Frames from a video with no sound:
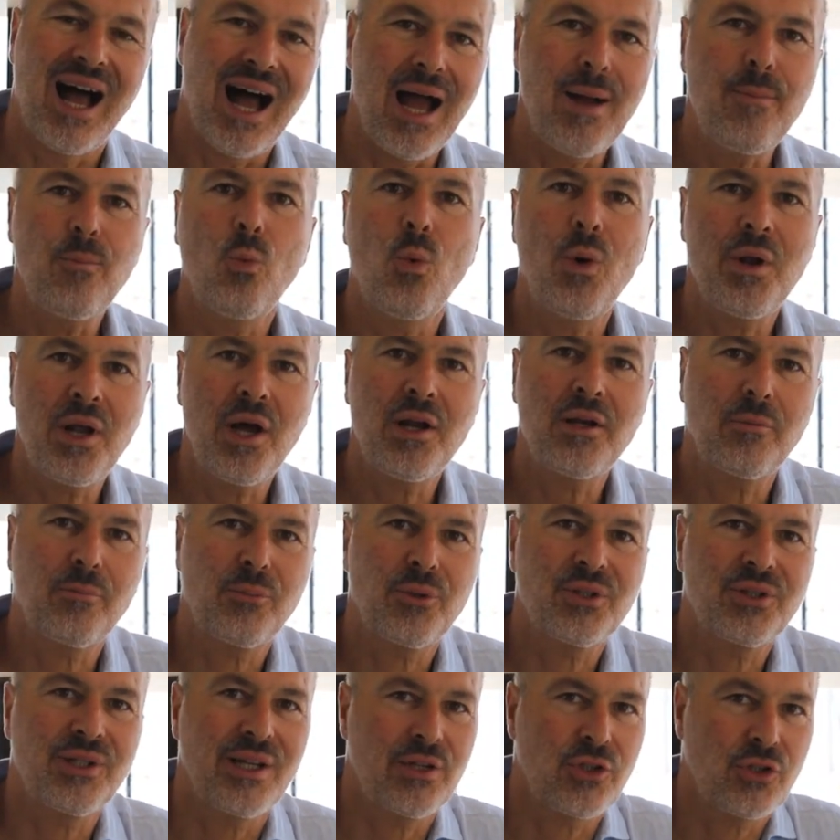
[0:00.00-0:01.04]
I'm one hundred
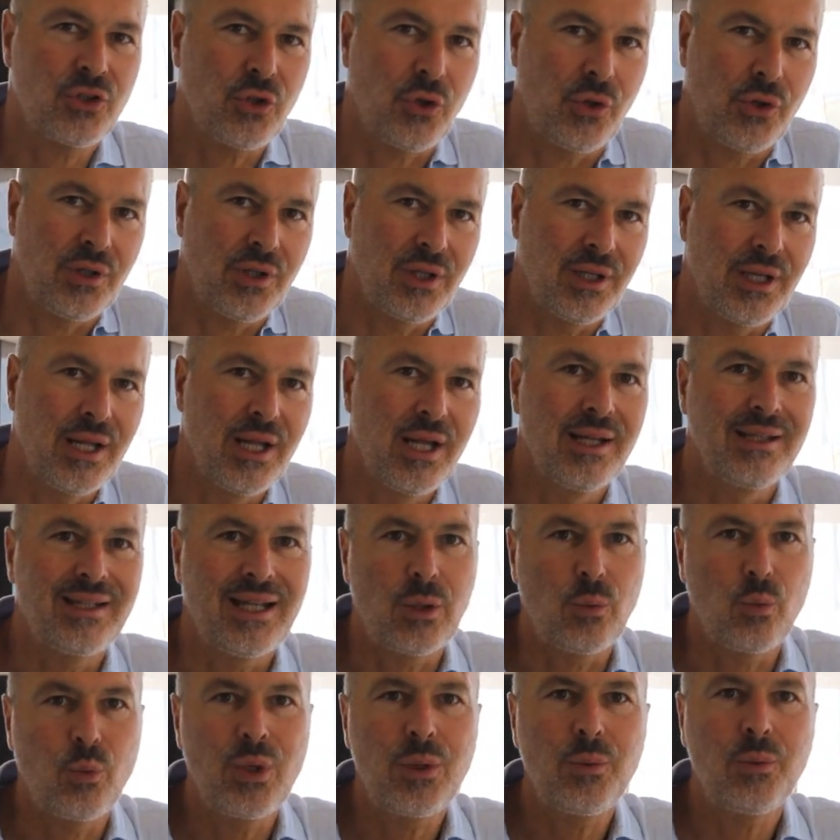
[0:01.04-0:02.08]
percent certain
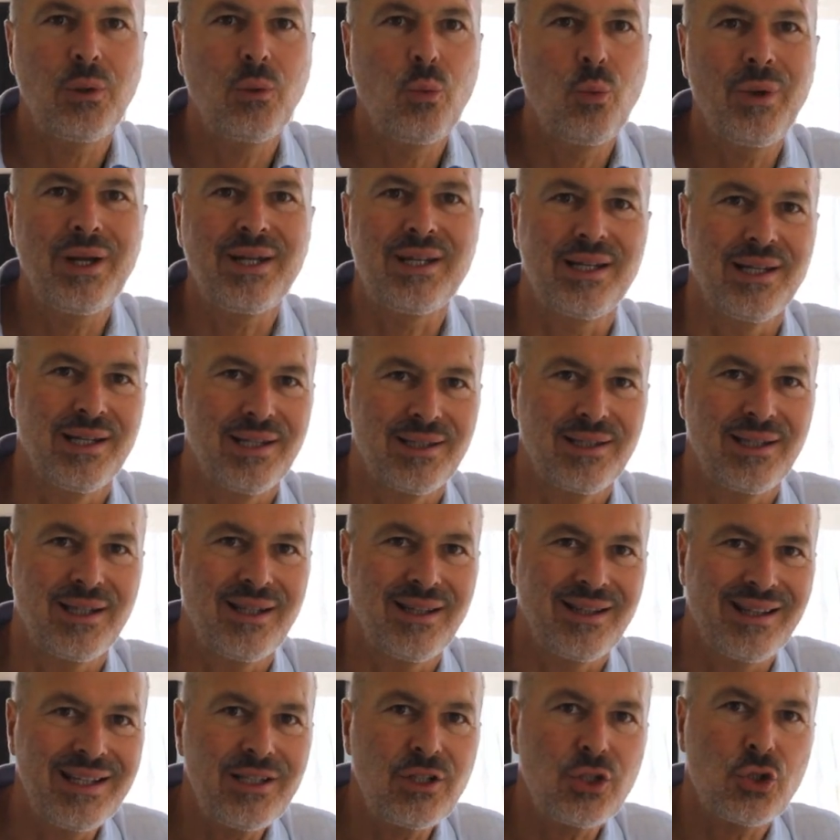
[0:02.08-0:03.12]
that we will witness
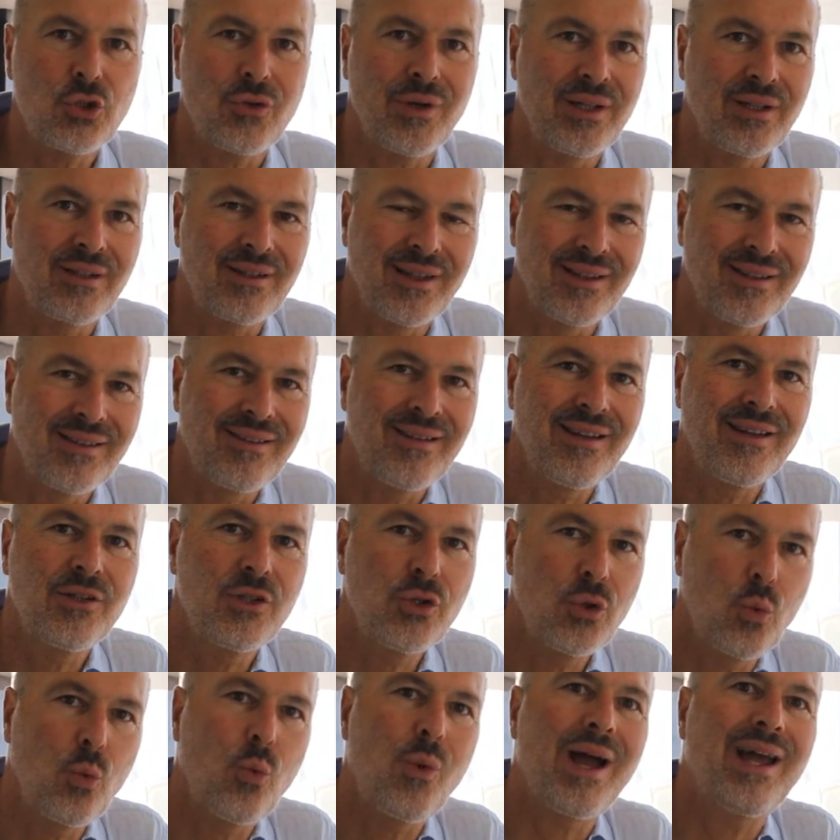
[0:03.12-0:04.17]
this trend
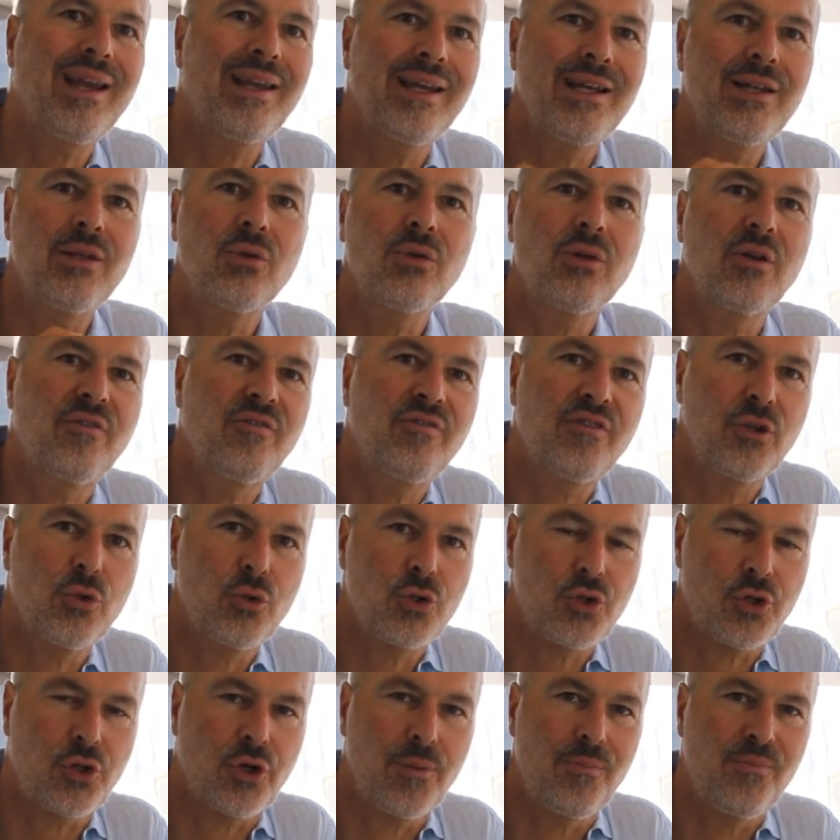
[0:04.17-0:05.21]
continue well into the
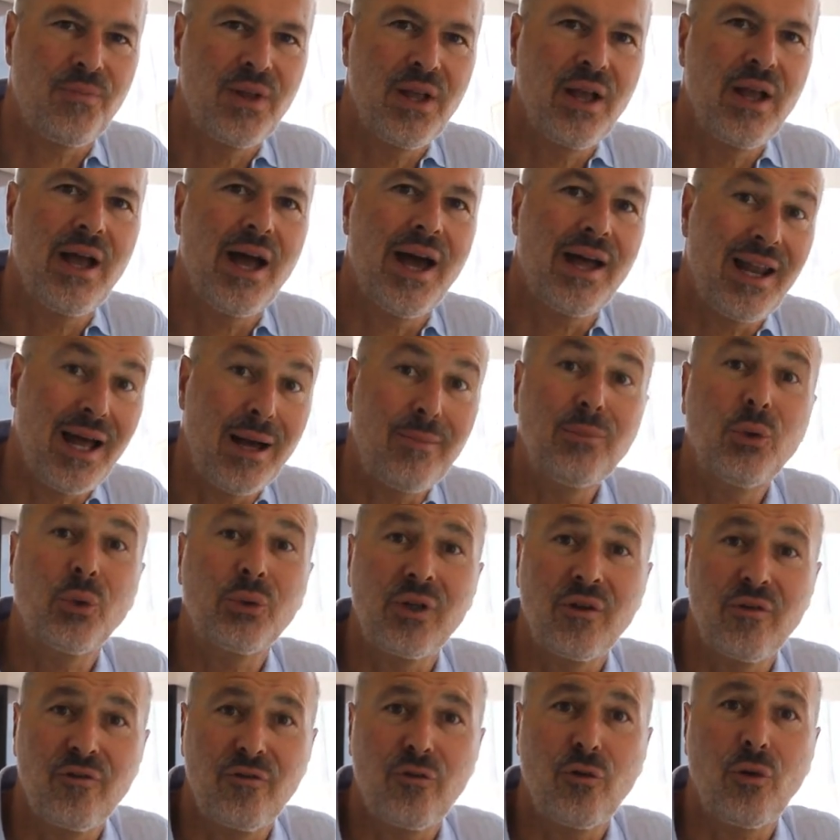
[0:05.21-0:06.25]
future, and I'm
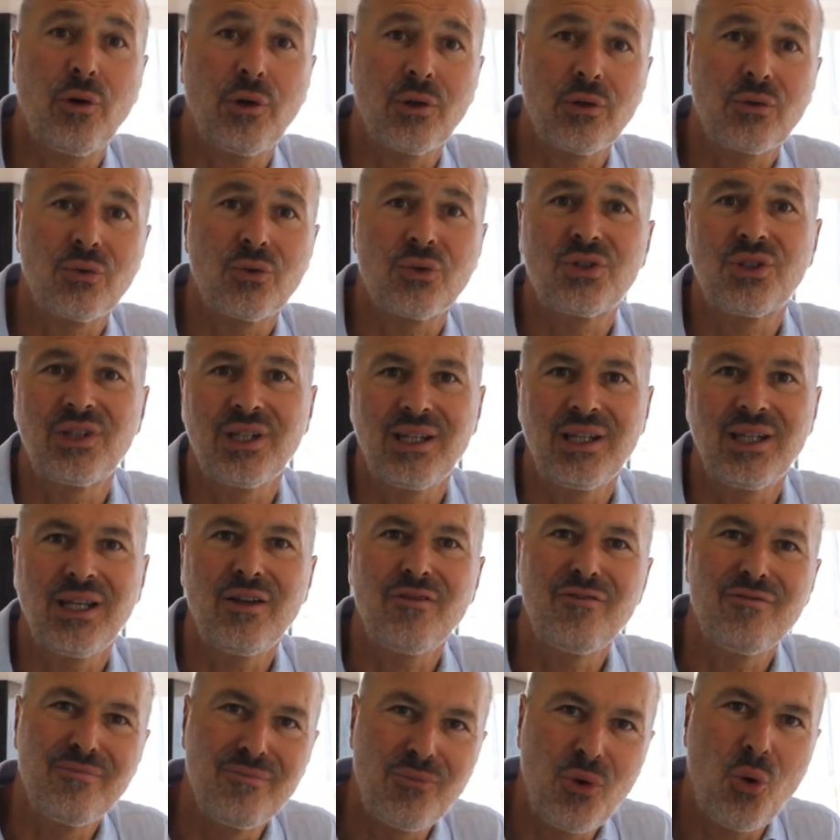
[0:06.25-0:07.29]
looking forward to seeing
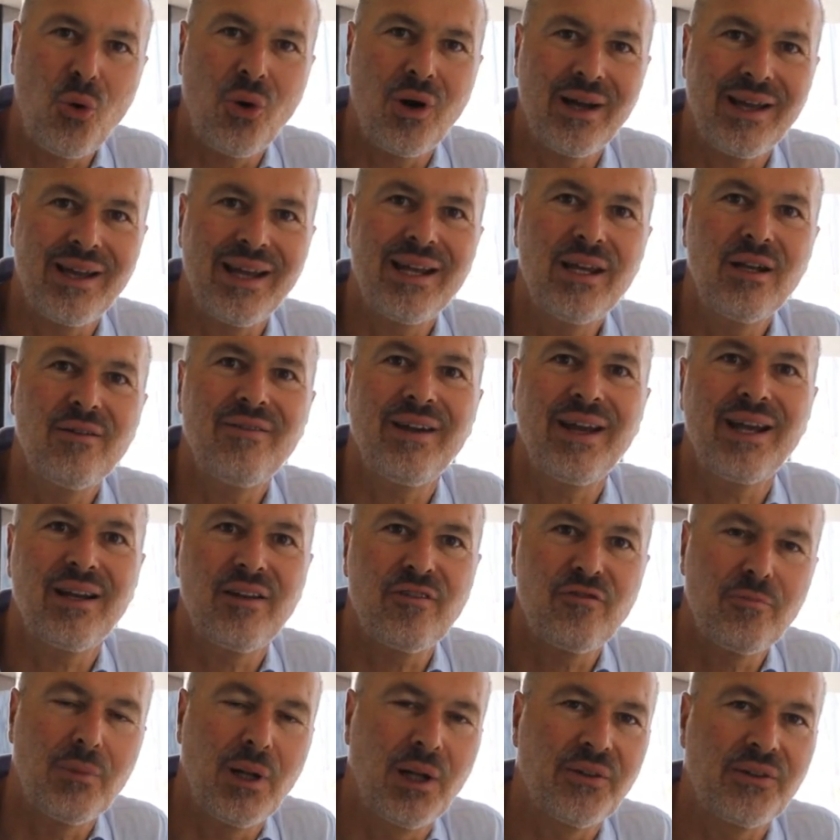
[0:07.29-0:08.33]
even more
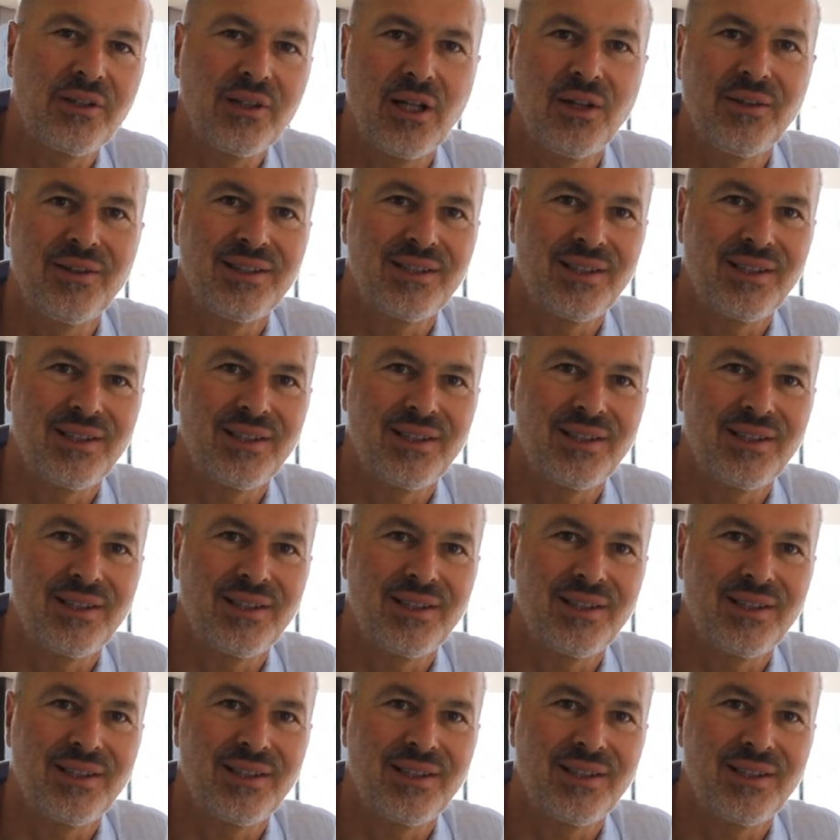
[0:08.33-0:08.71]
innovative multi-hull